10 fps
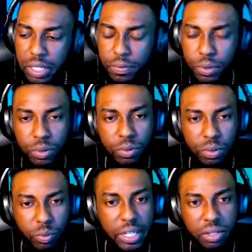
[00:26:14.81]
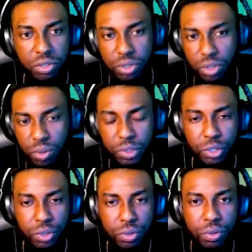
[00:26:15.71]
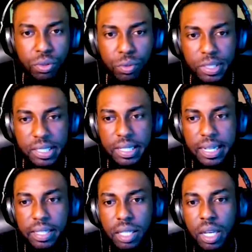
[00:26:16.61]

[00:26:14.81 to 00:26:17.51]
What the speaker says: even when I was done with school, was that